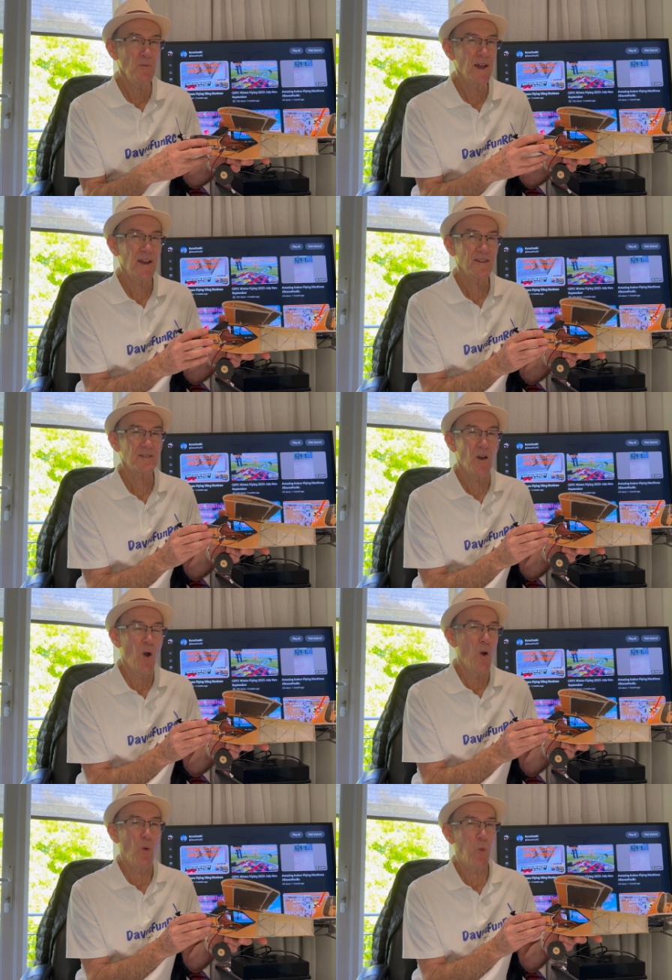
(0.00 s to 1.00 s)
might ask,
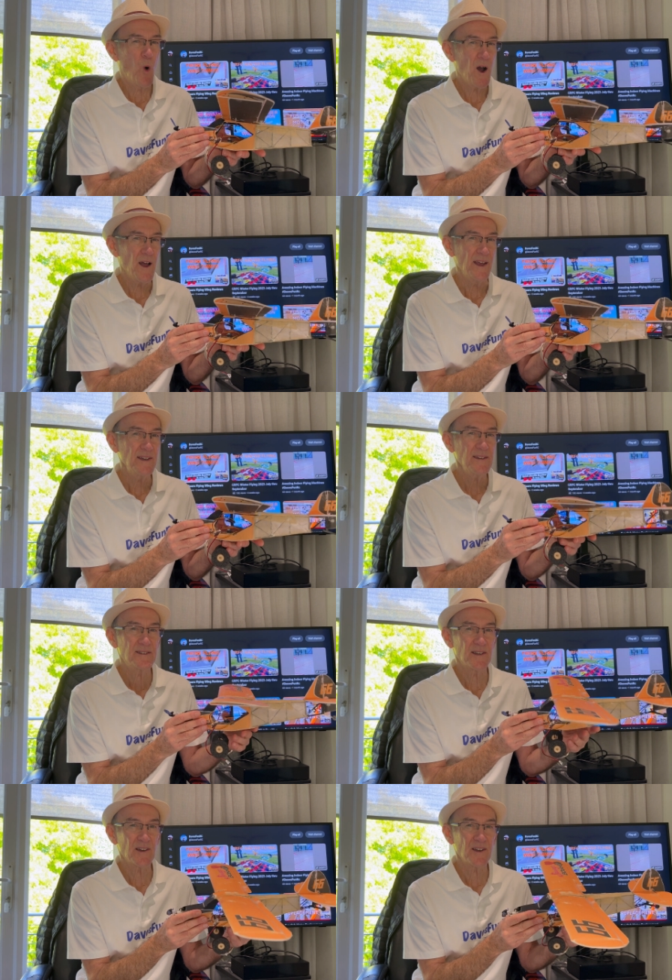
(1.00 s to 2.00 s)
why
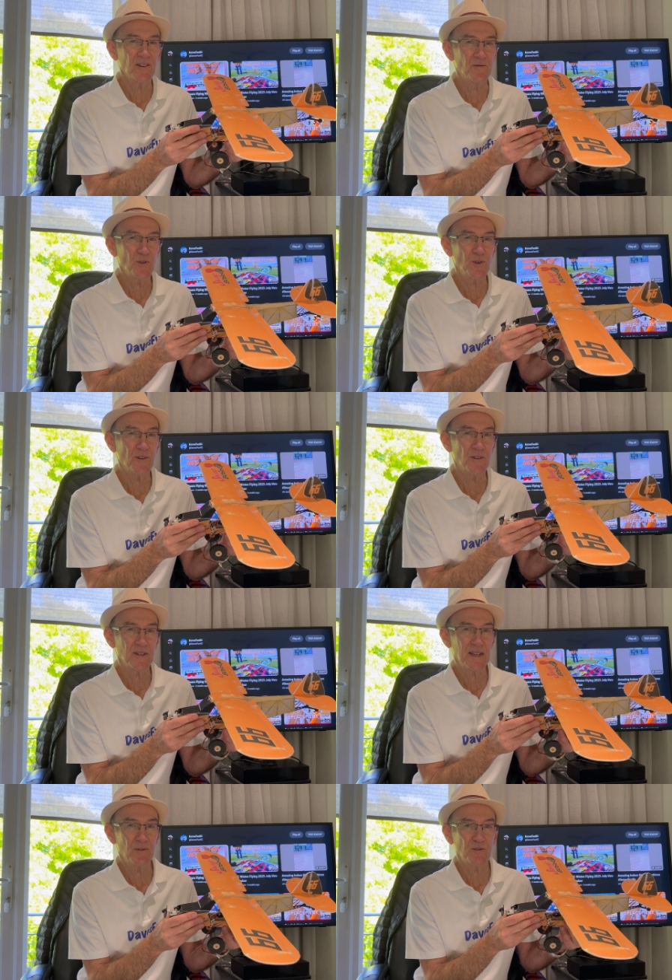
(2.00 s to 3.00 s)
did I convert the
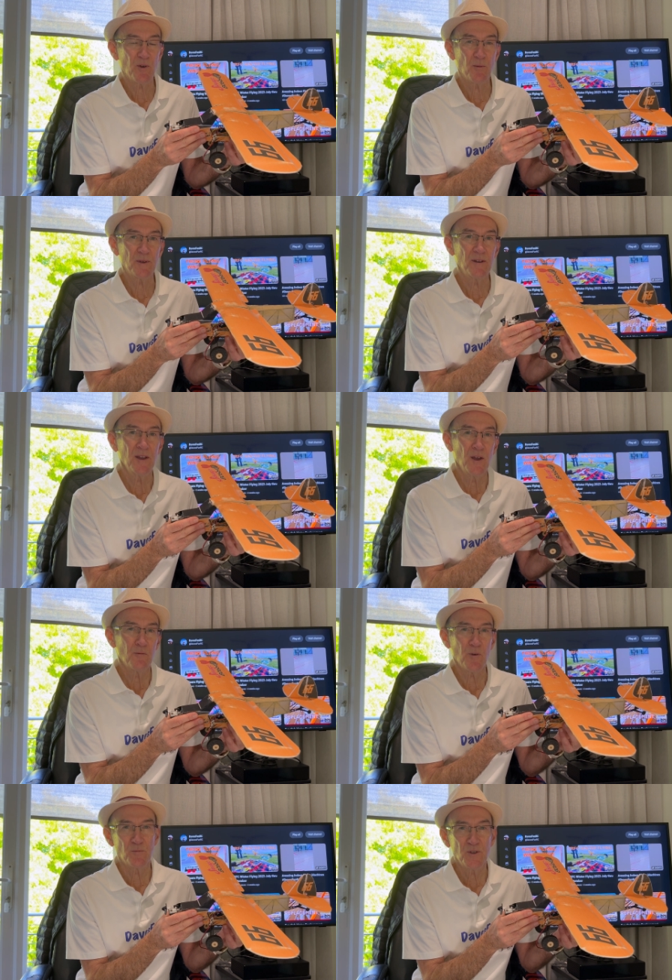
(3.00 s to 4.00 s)
Savage Bobber
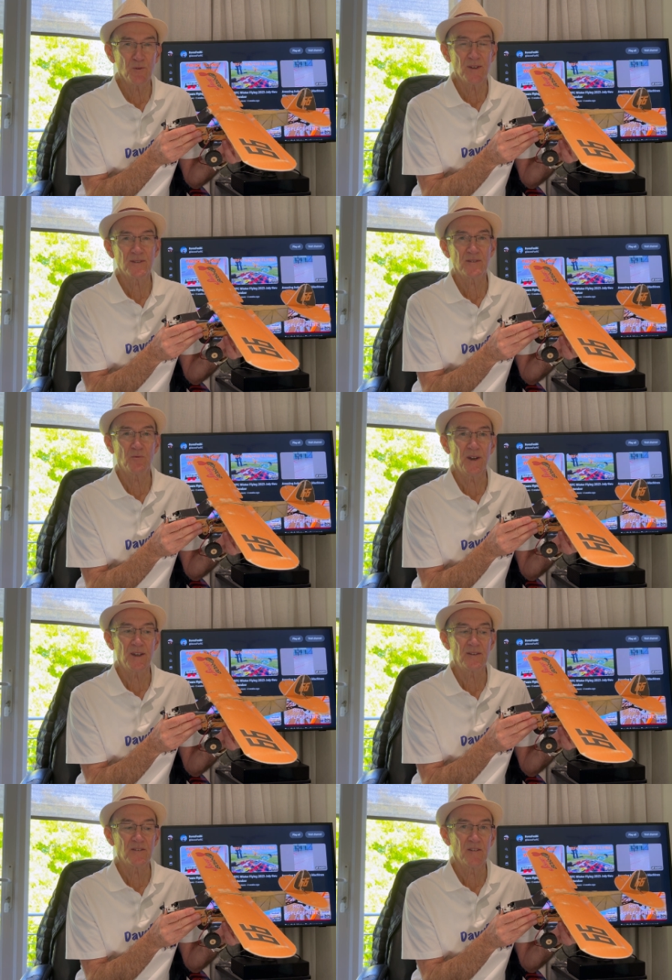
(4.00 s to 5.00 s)
from 2S to
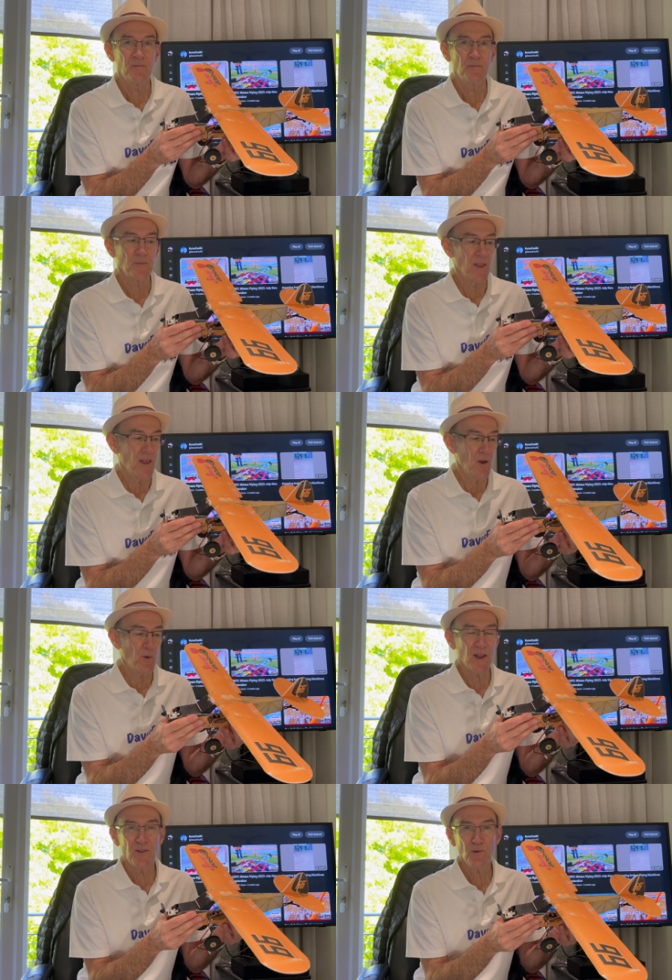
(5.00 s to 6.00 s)
1S?
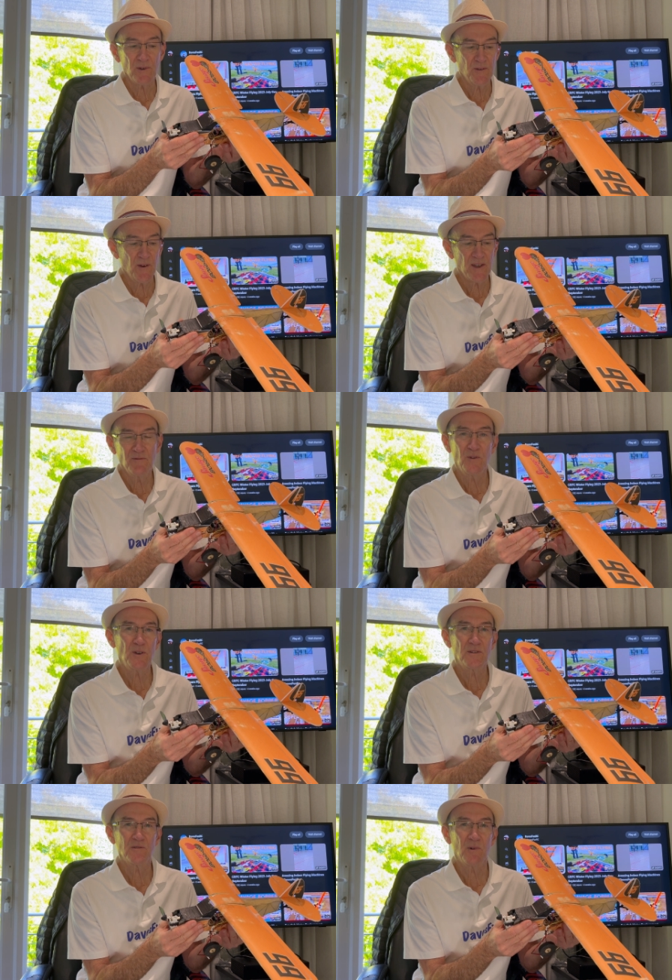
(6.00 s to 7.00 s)
Well, I thought if I
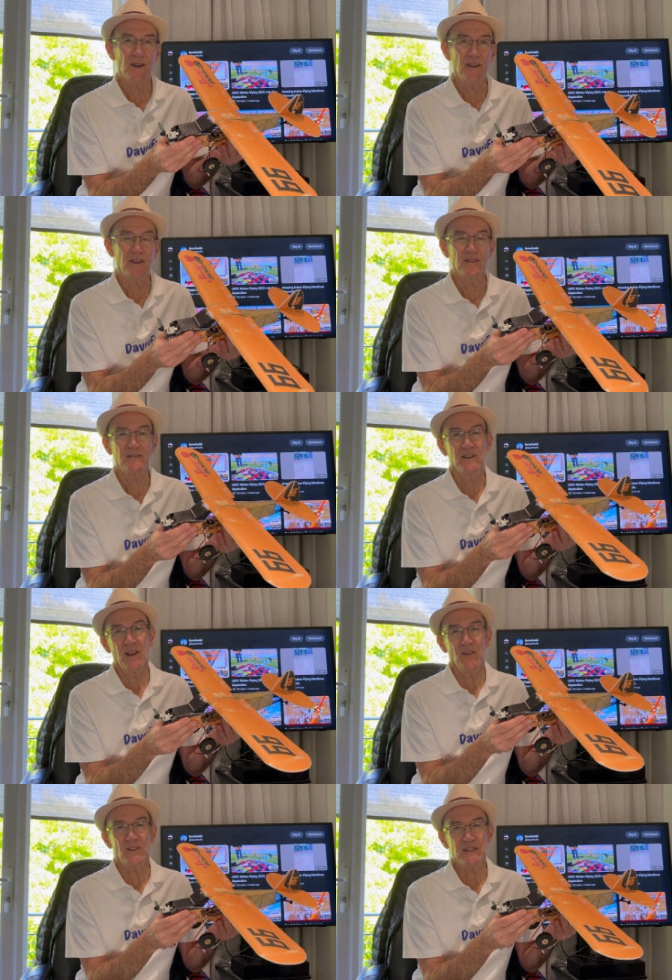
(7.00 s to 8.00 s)
converted to 1S,
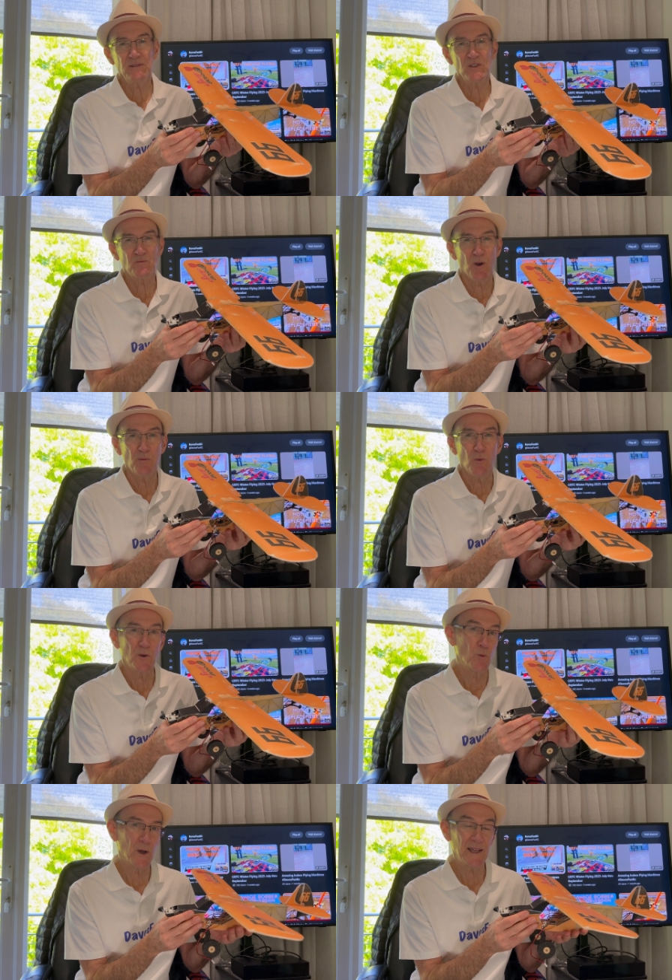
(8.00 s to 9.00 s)
the Savage Bobber
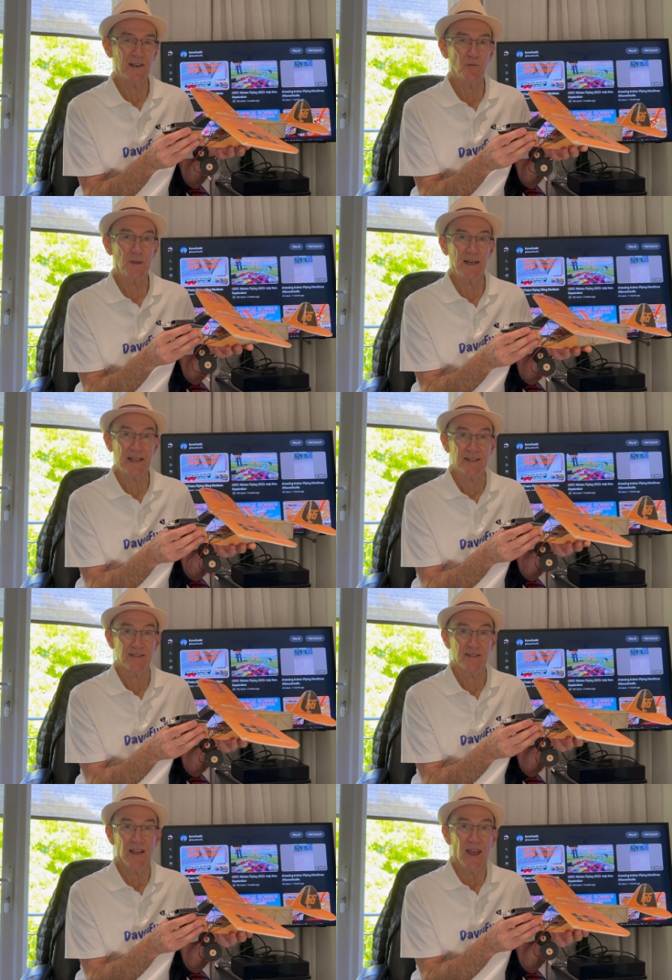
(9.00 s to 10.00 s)
would weigh a little bit
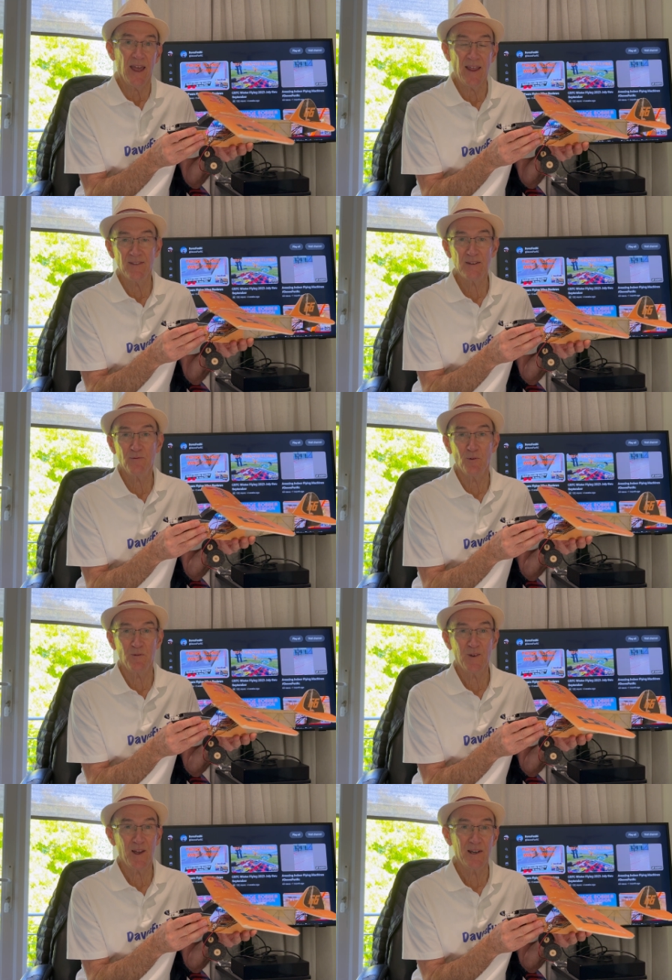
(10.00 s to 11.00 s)
less and therefore
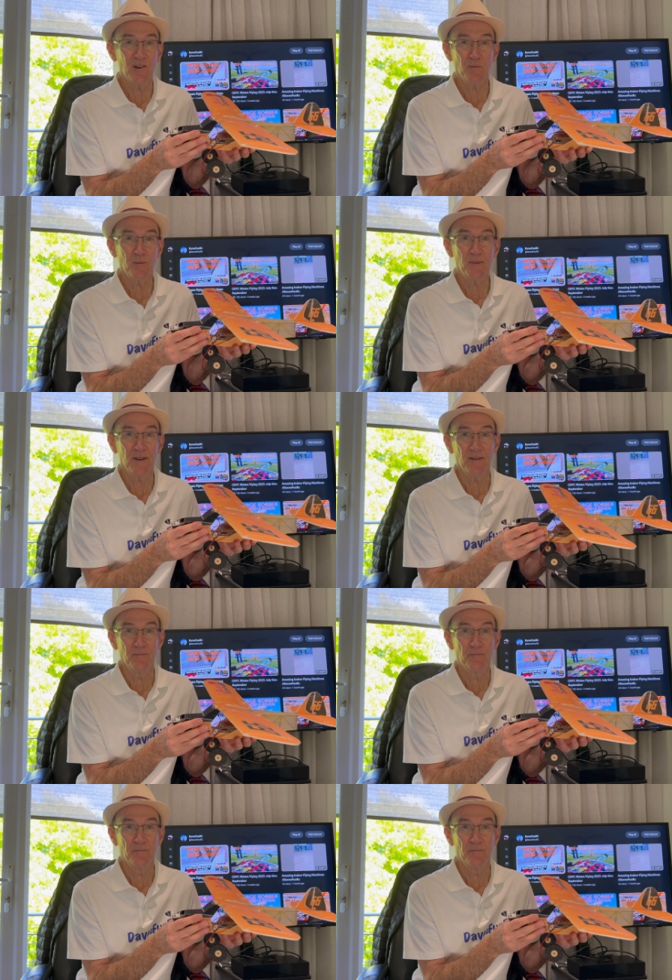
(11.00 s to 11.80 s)
fly a little bit better.